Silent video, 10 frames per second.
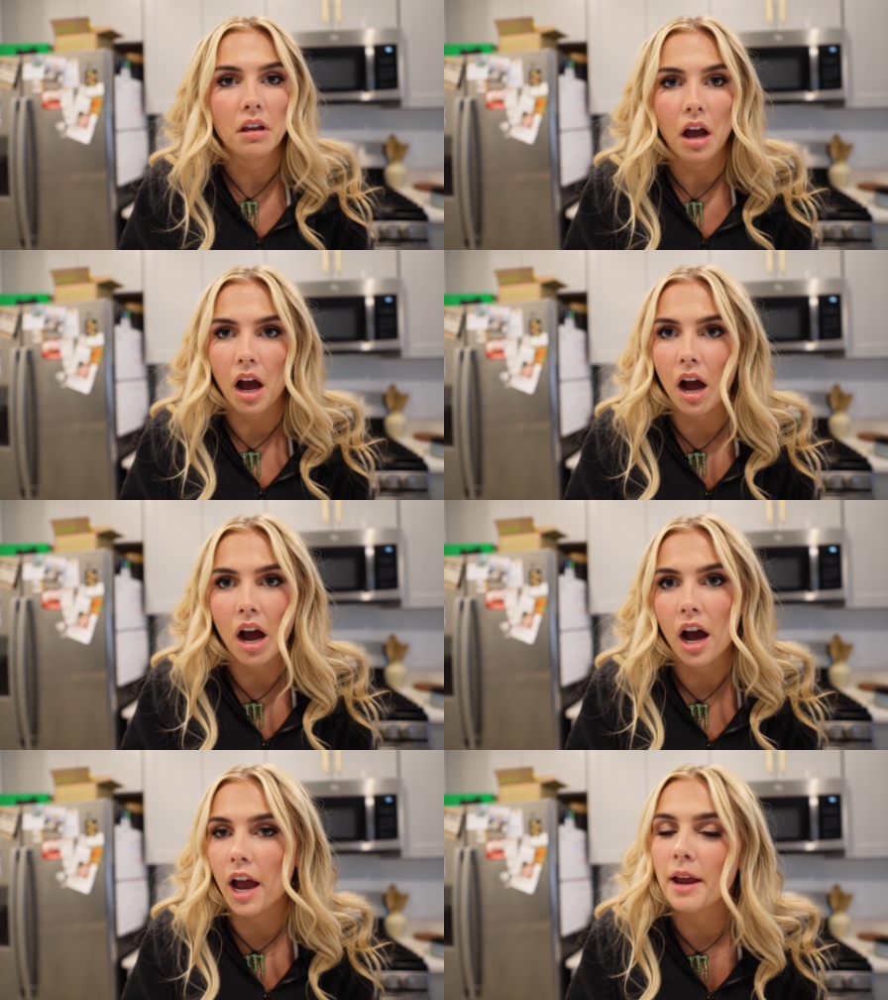
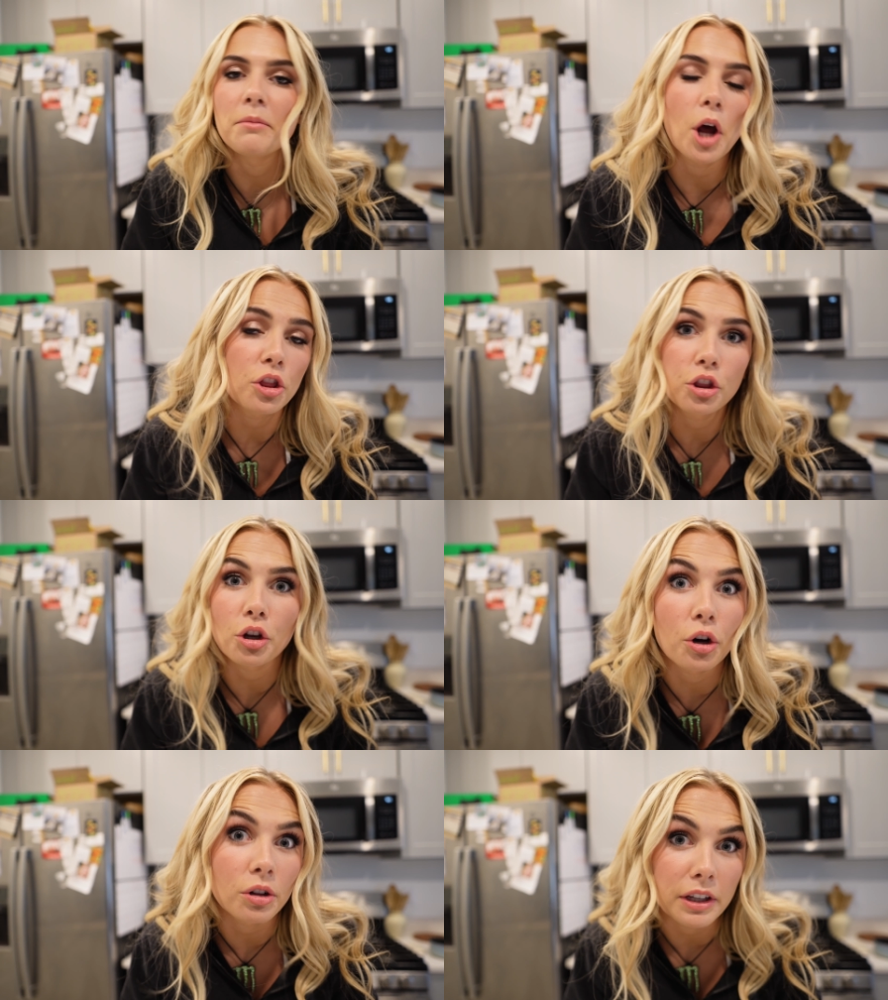I'm not the
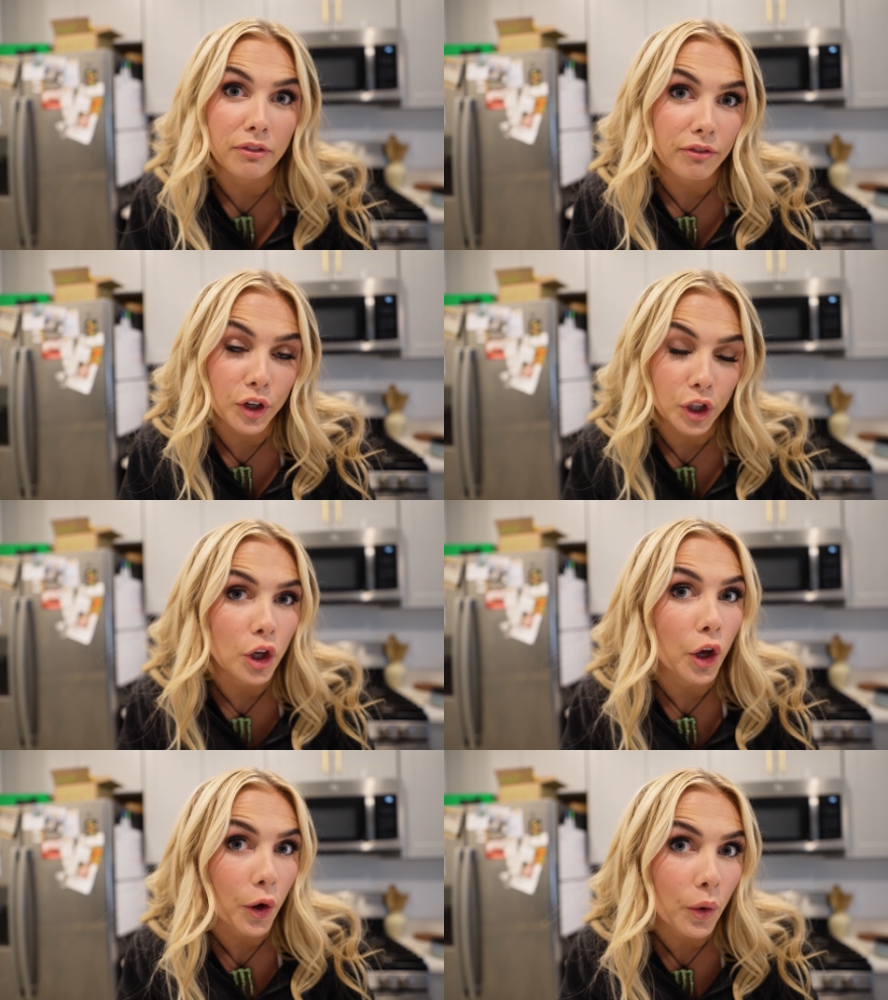girly for
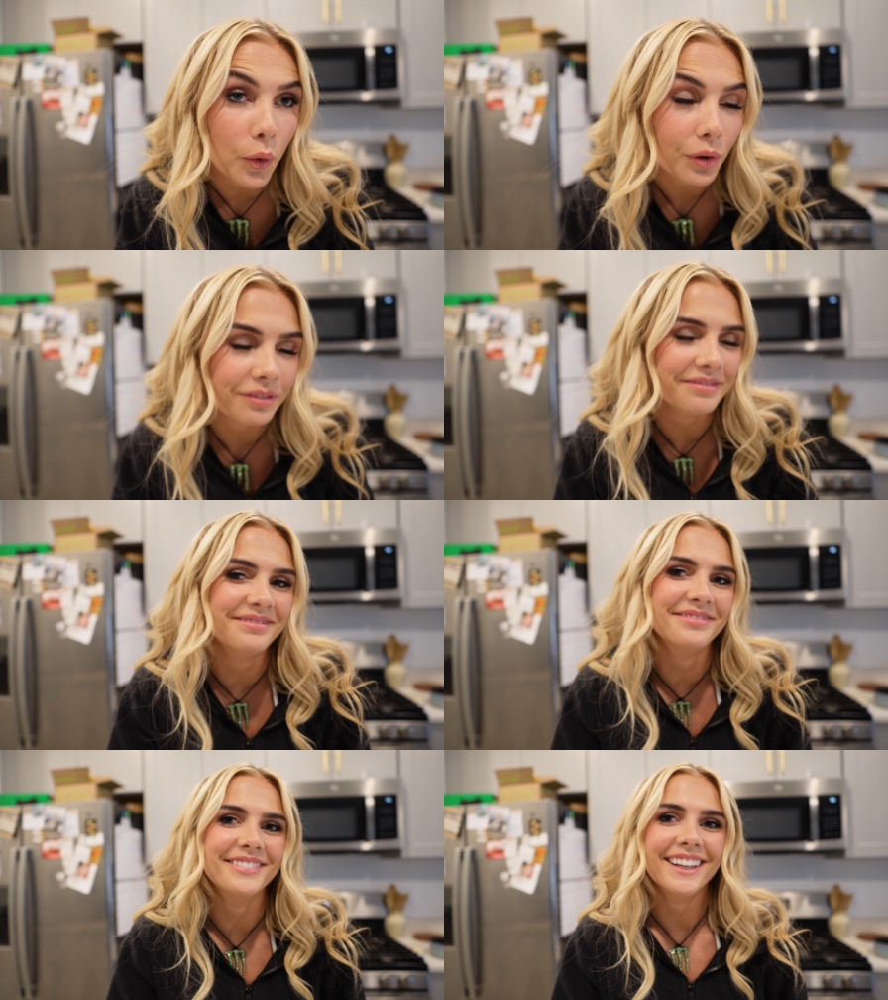you.
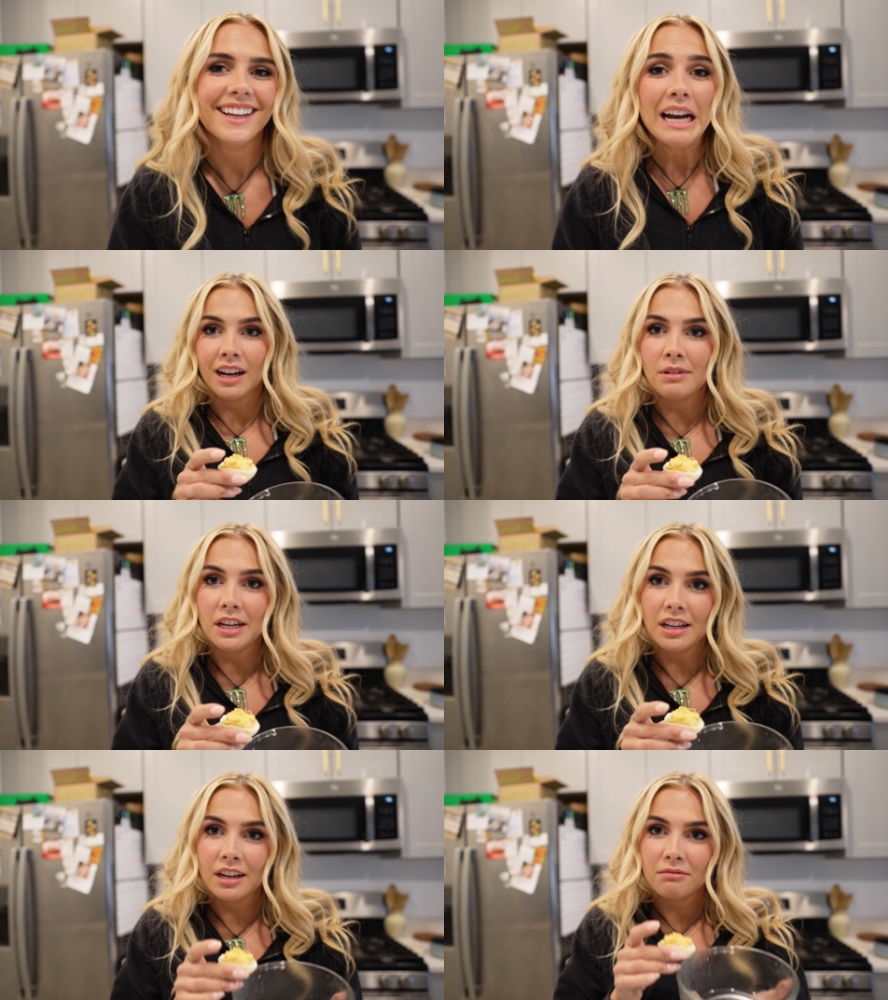I'm
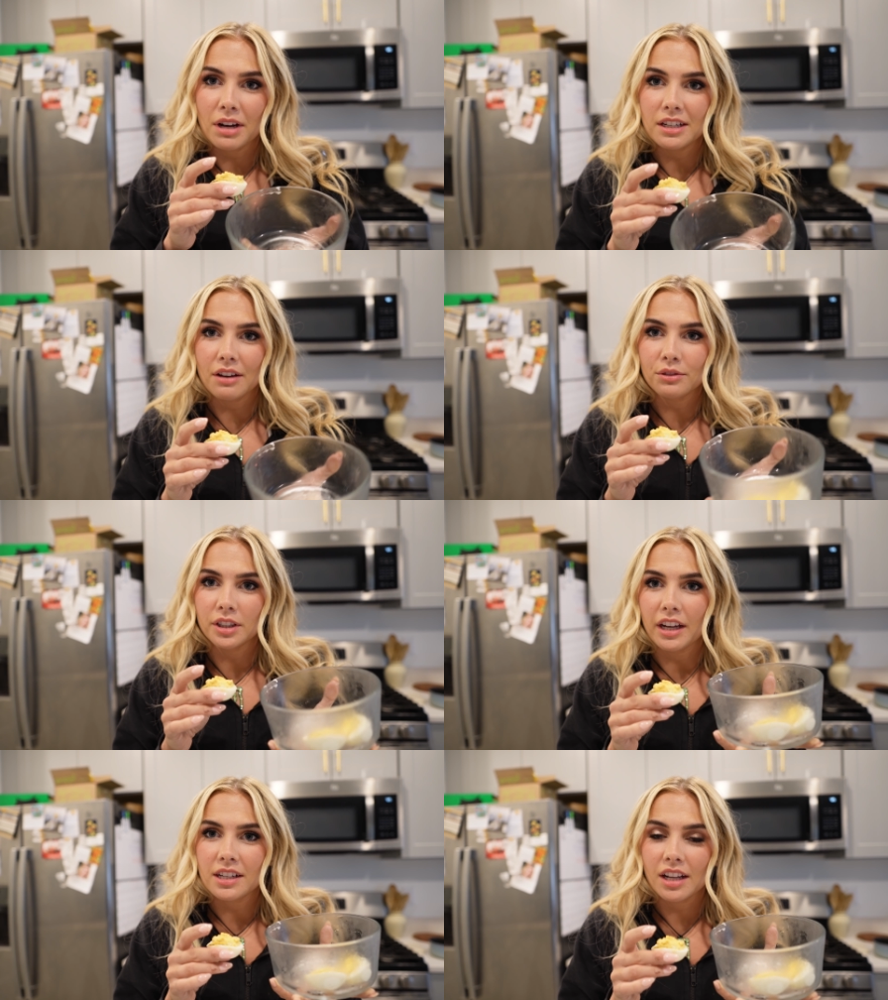eating my
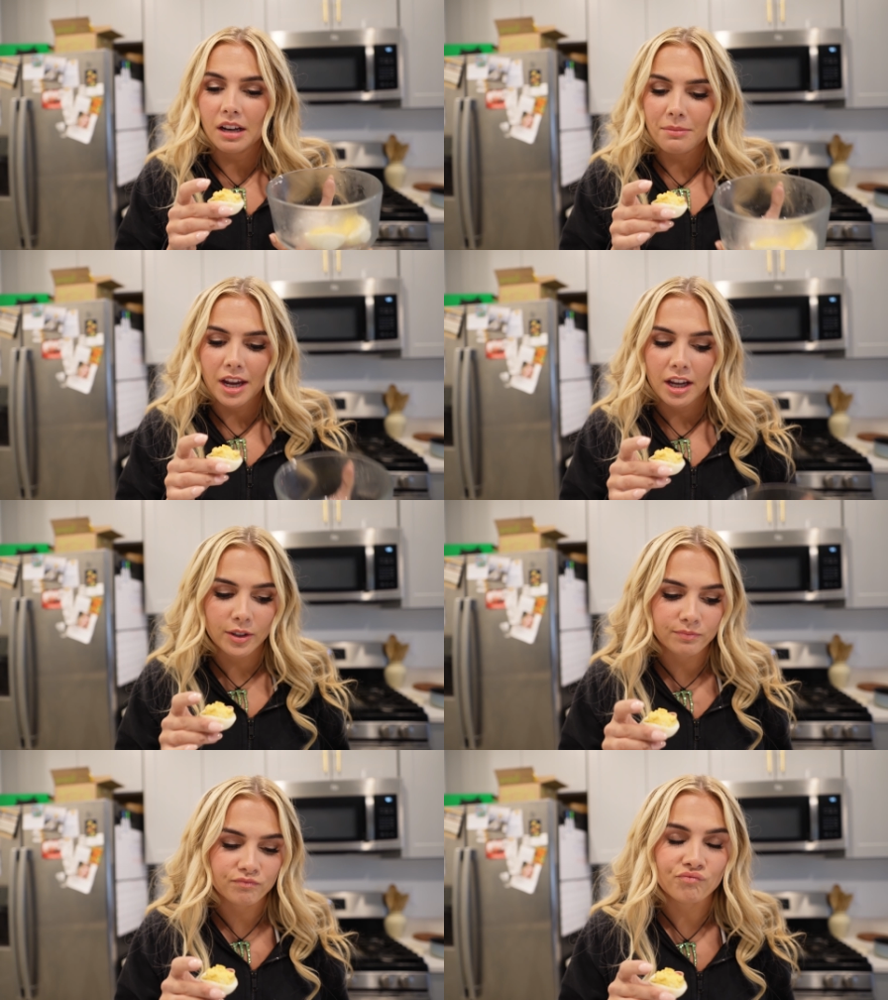deviled eggs that I made.
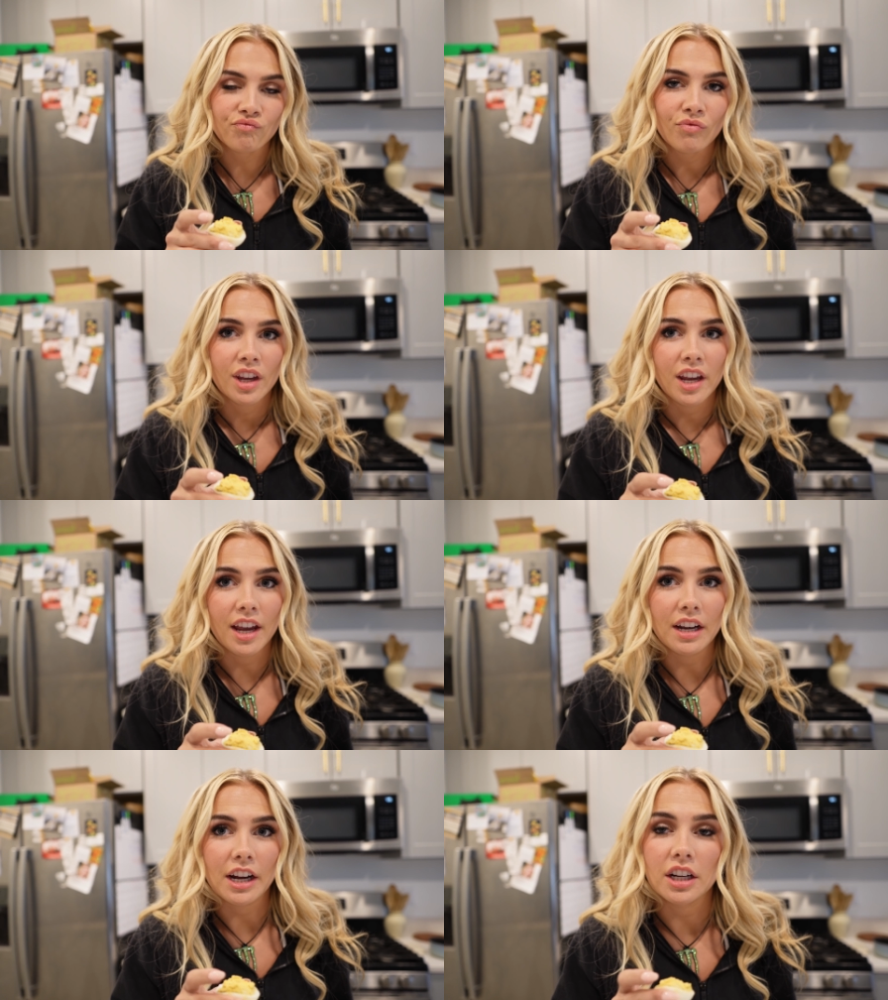
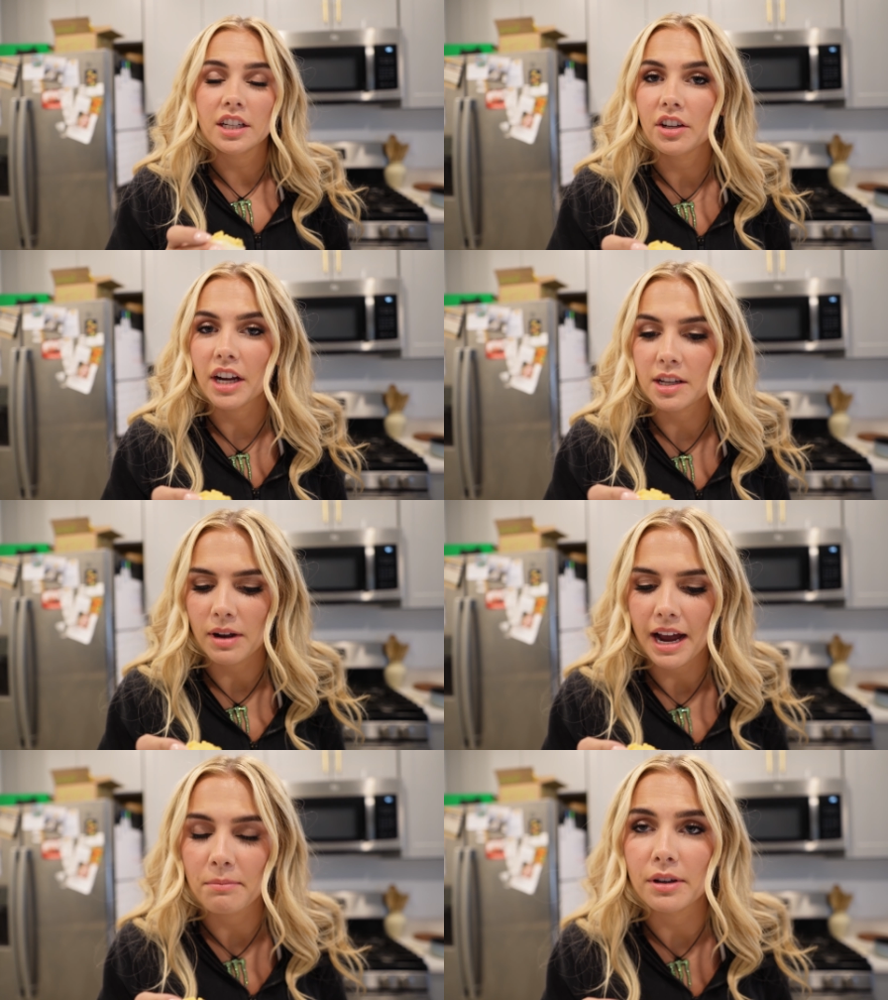And I gotta tell you guys
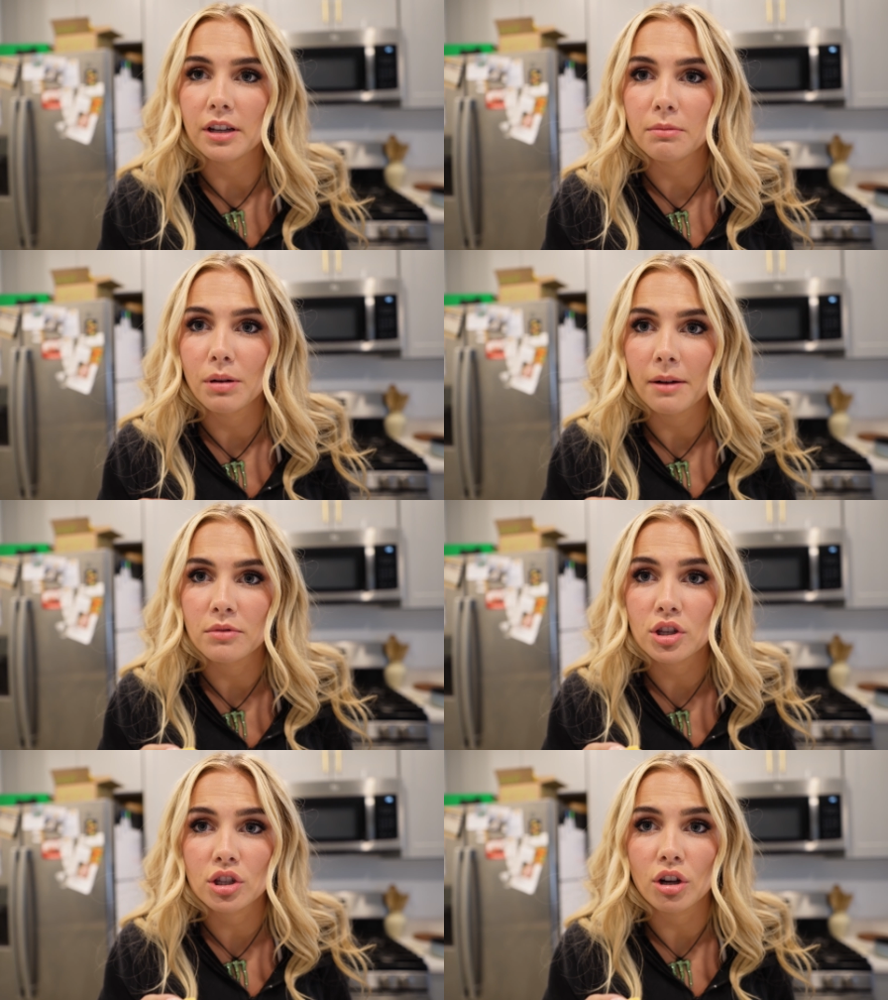what happened, but I'm
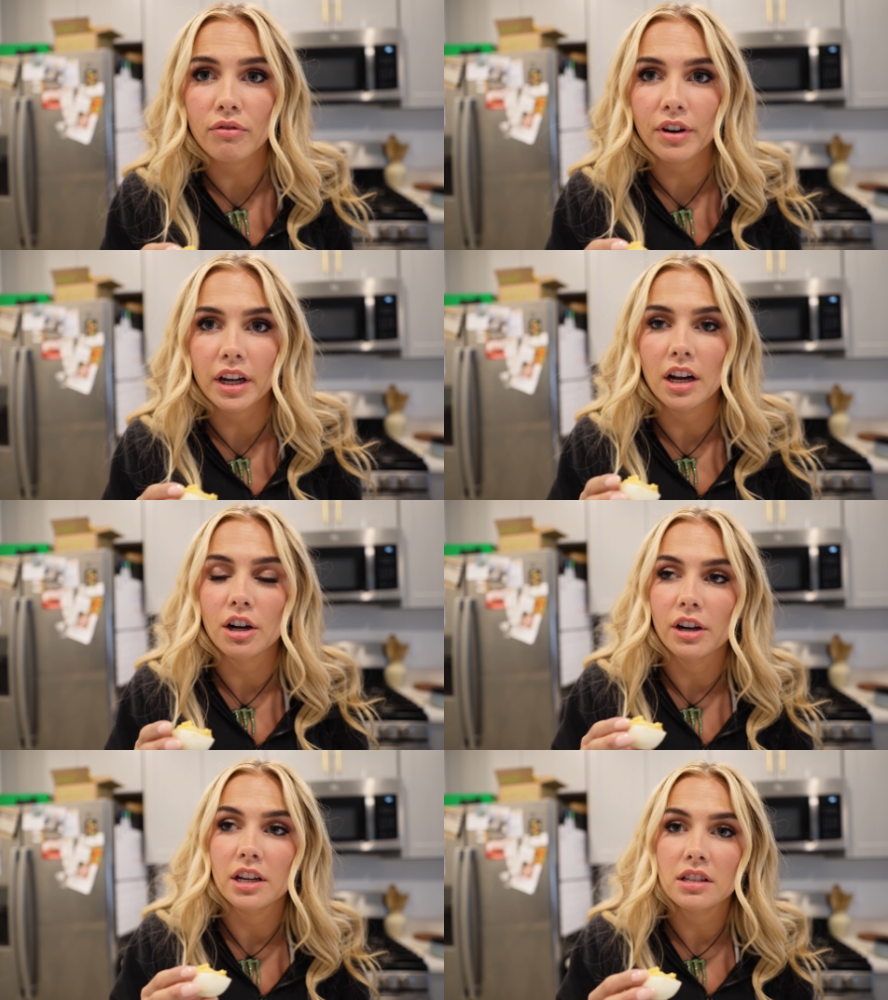so freaking hungry.